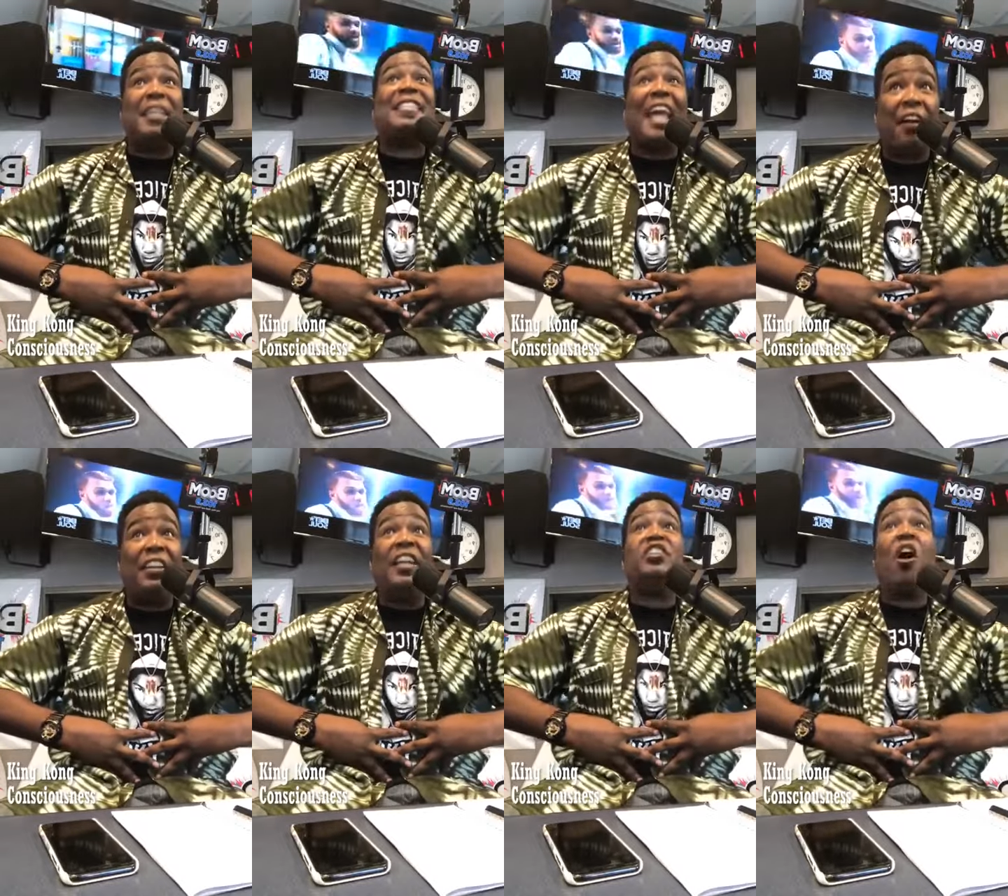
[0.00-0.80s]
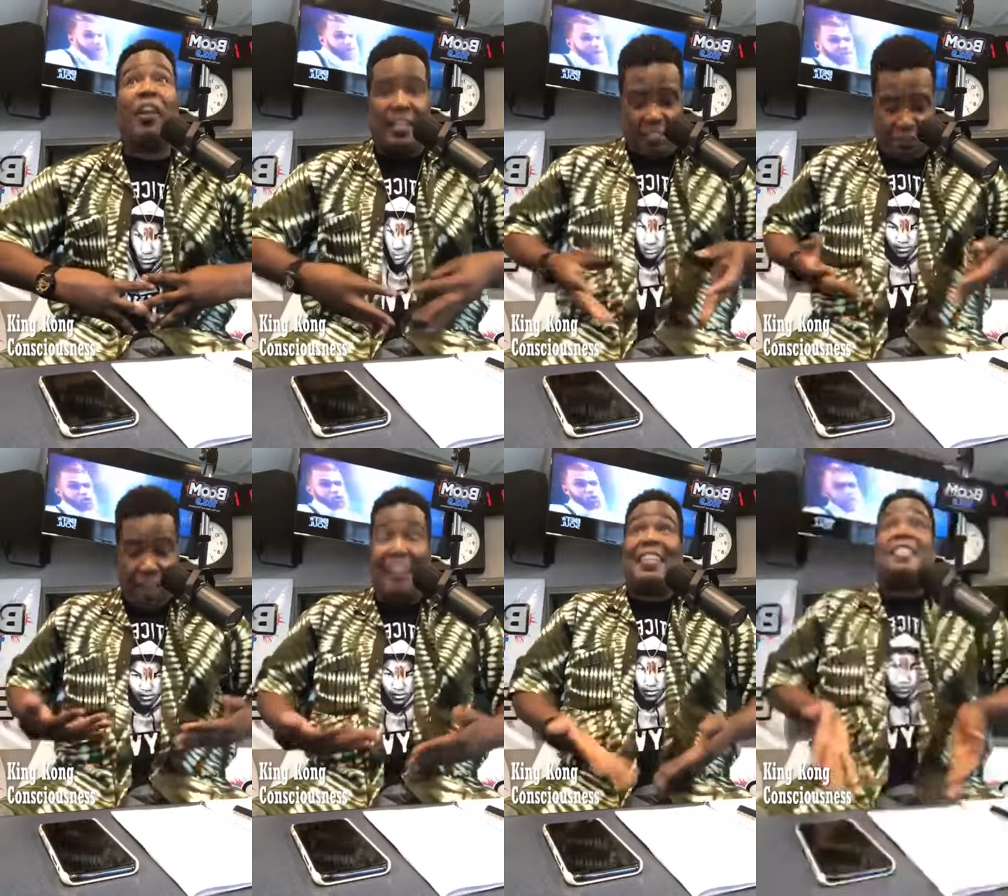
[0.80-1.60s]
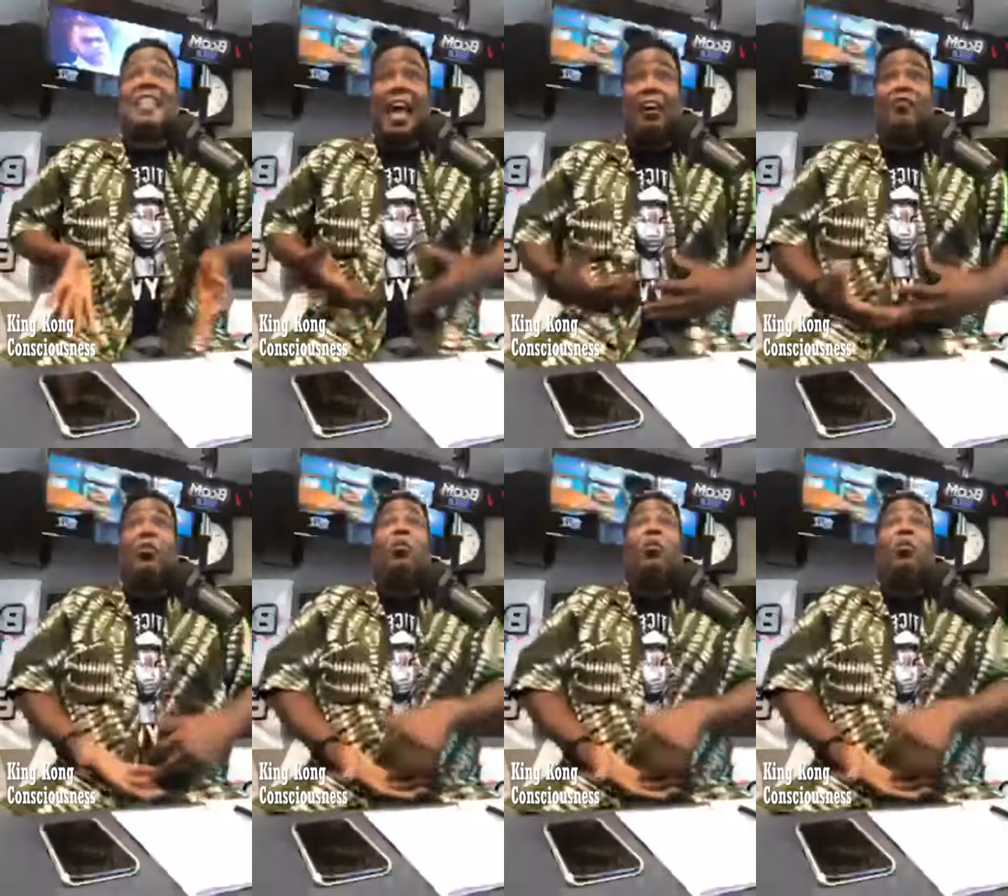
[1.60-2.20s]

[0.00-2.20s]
is carried in darkness. In fact, the sac of the